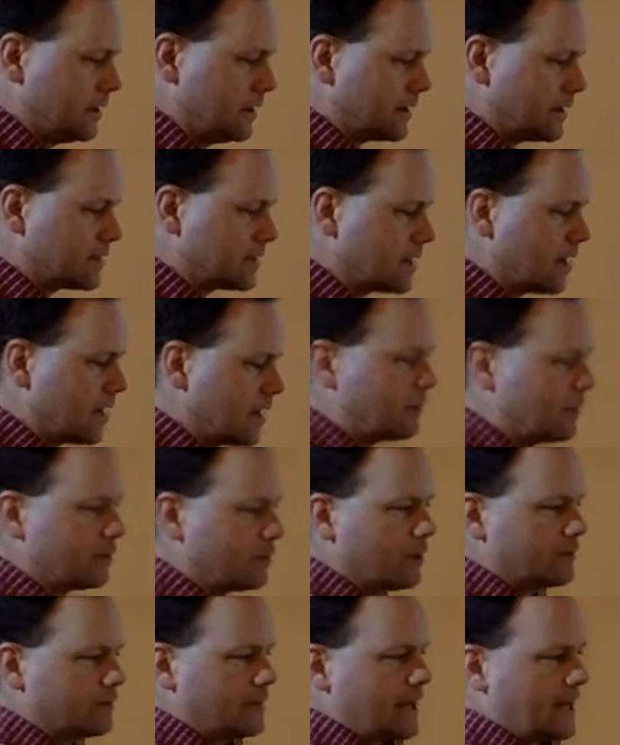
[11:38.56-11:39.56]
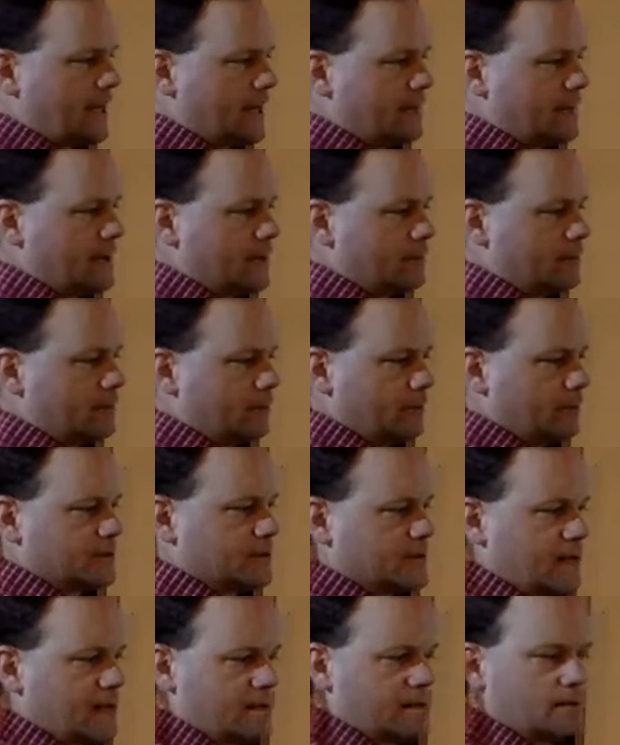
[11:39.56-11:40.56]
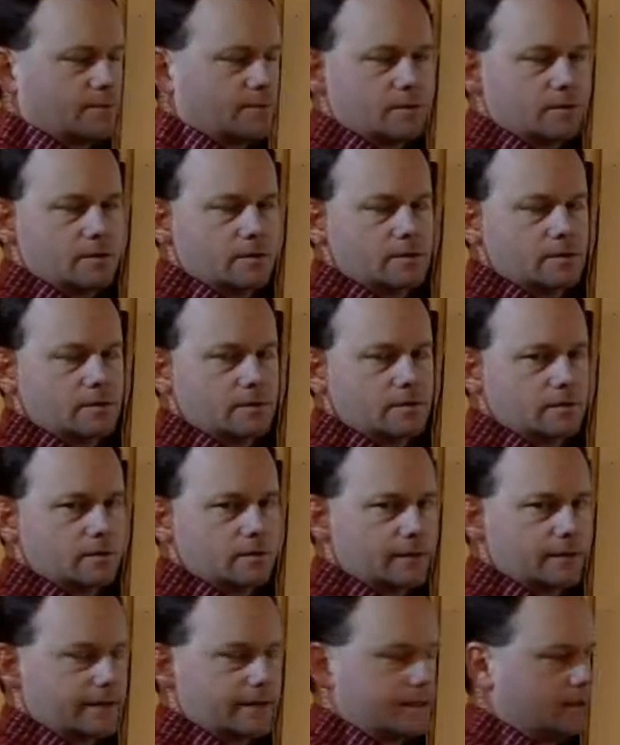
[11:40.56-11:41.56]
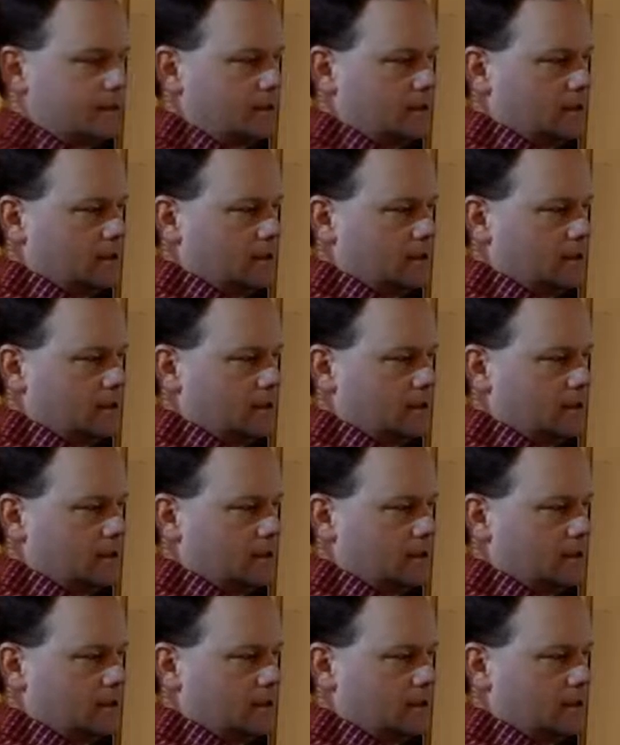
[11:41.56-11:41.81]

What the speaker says: Now the top number, you have to add that number plus that number, okay?